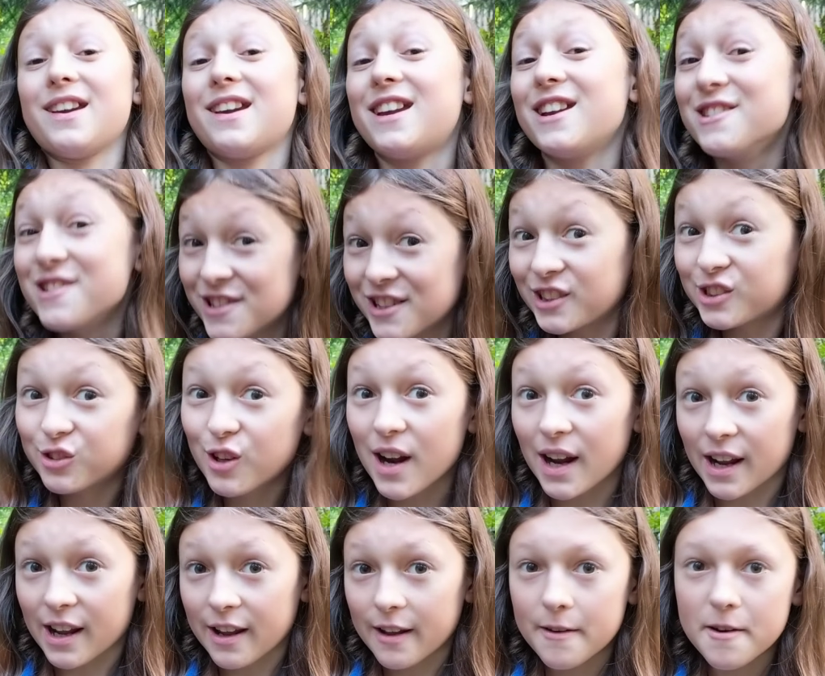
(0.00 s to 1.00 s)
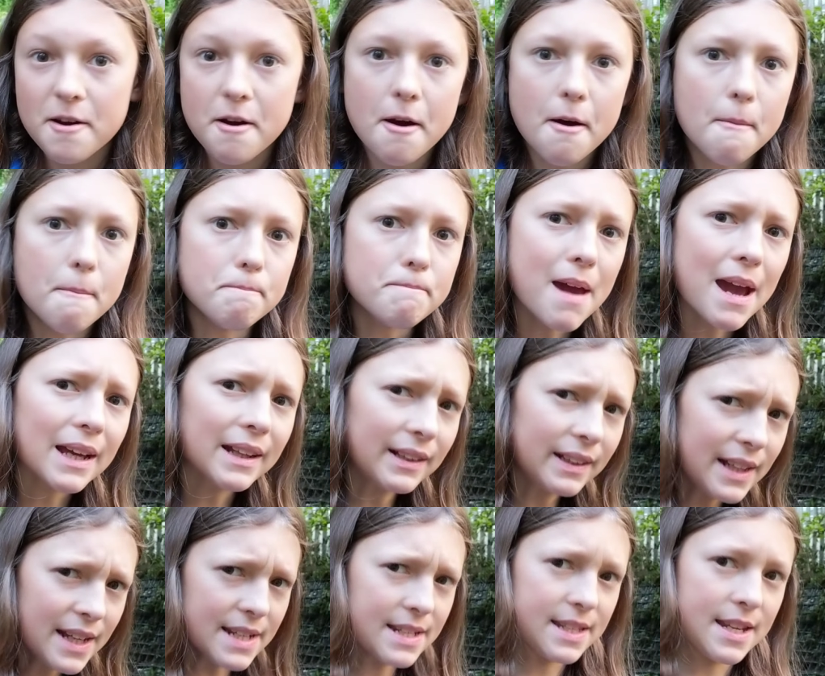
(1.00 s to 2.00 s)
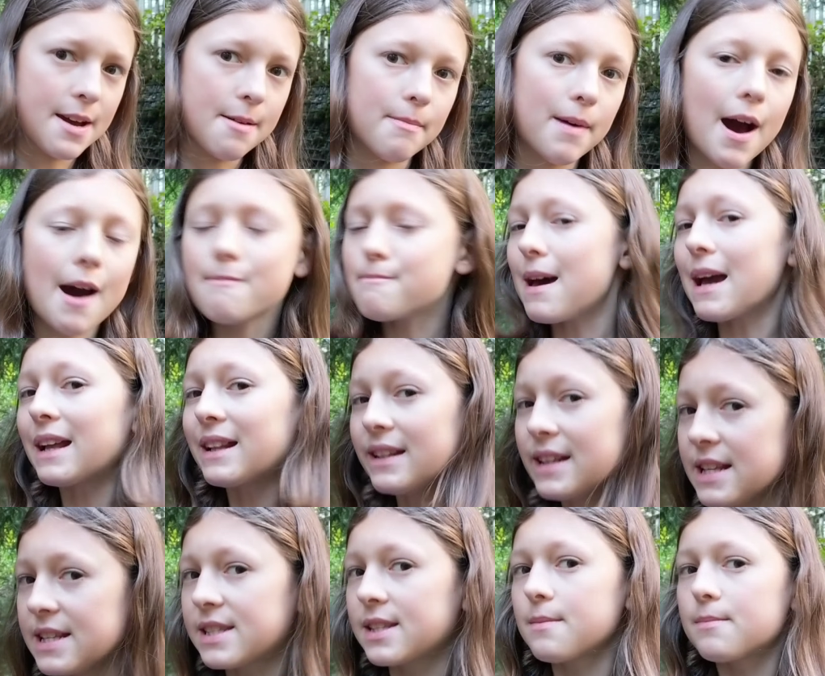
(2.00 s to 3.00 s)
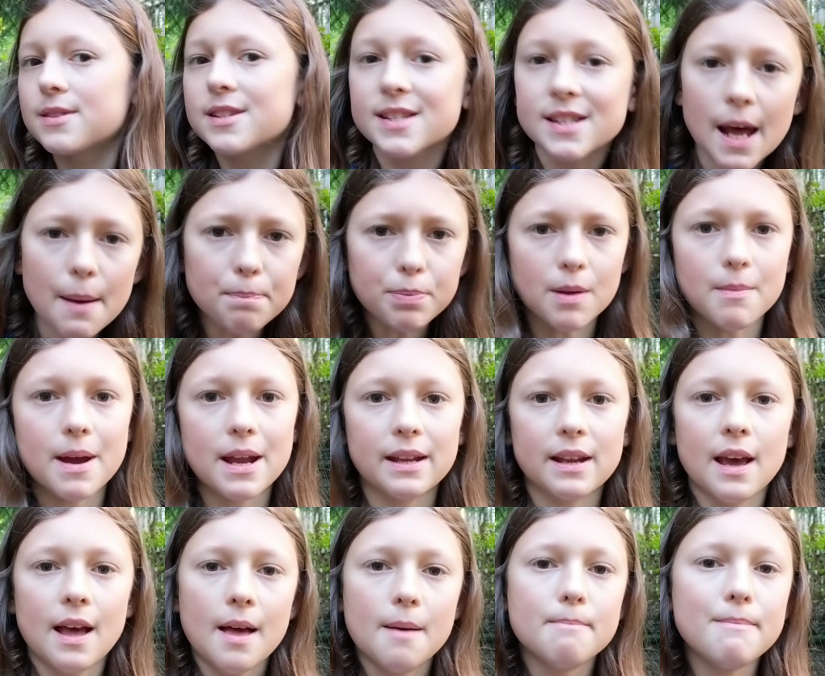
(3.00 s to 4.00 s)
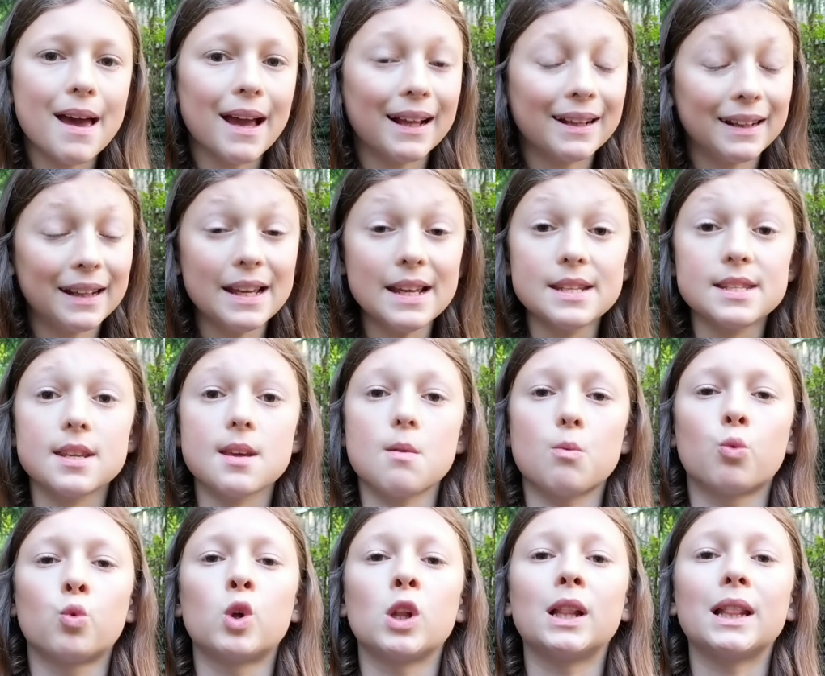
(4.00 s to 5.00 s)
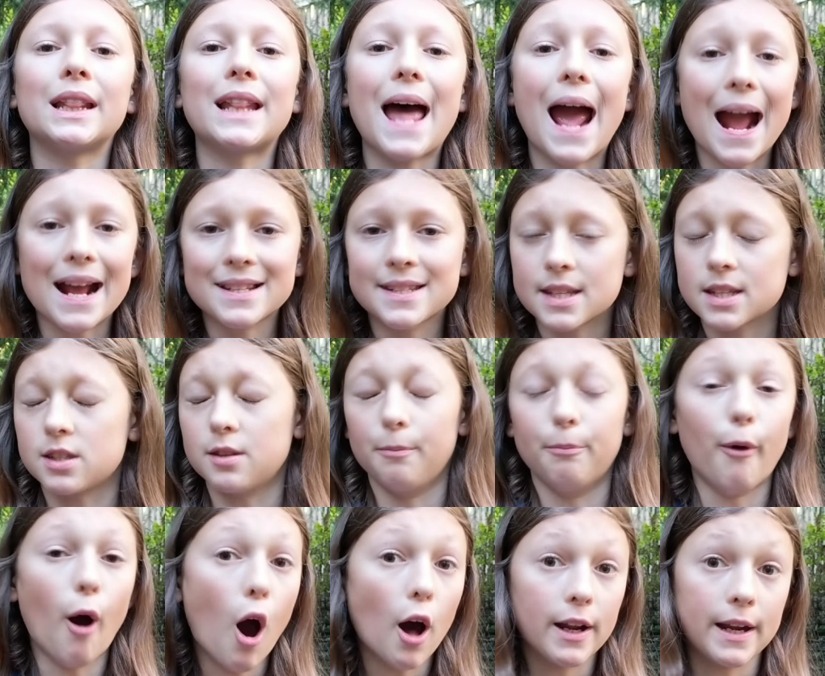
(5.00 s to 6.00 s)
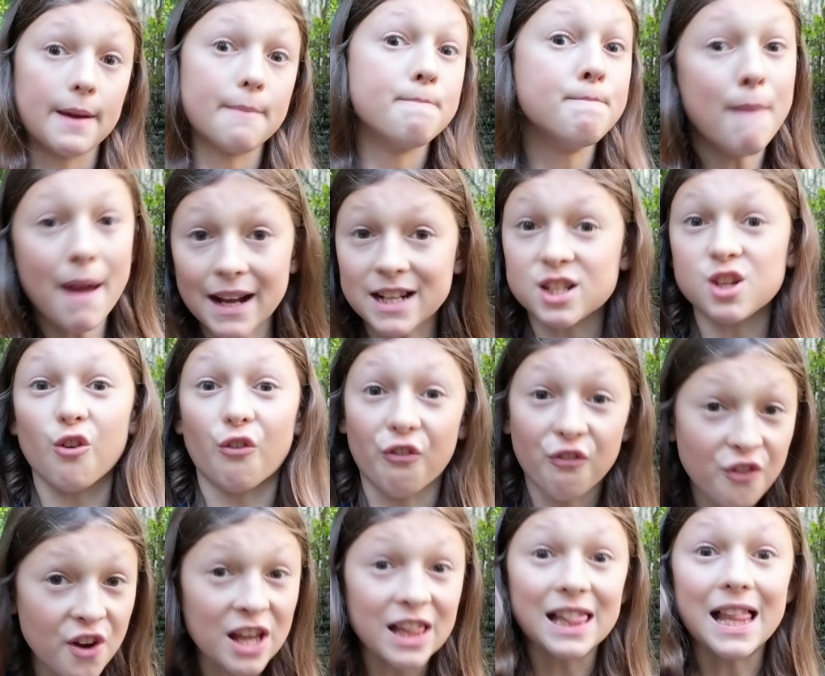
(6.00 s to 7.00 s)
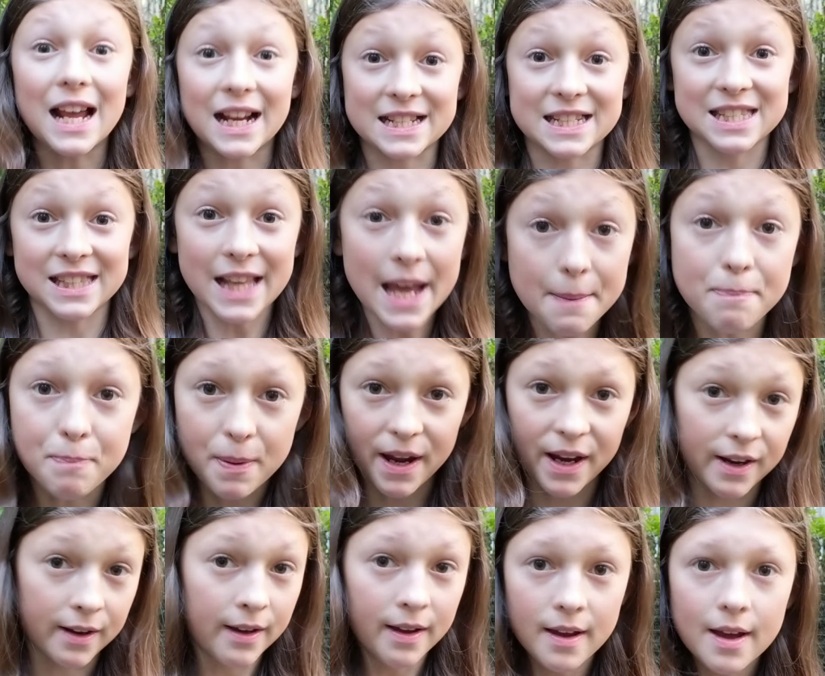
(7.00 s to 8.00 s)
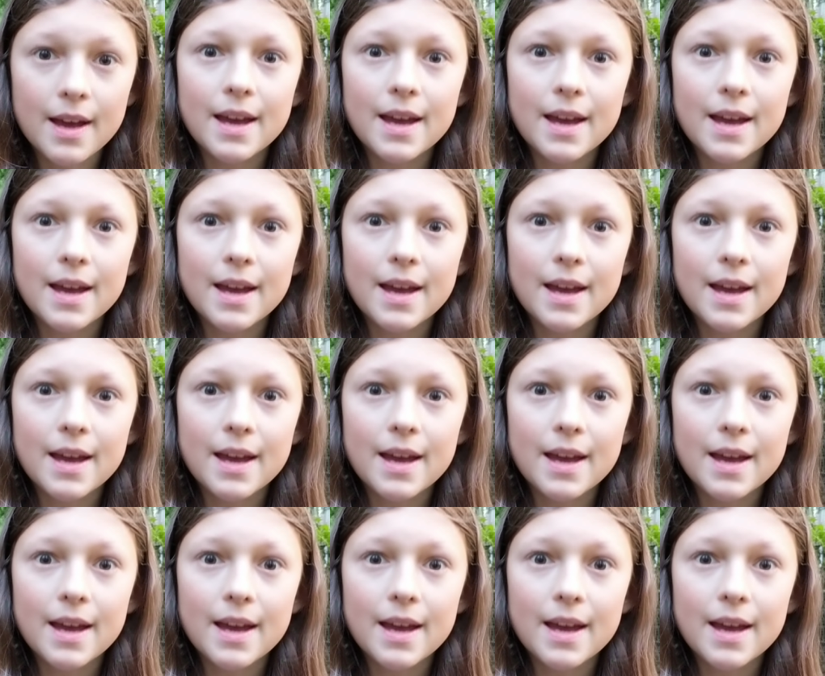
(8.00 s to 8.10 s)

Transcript: Here's the trick. Magnesium. A magnesium supplement. Magnesium relaxes the body. Makes you feel like sleeping.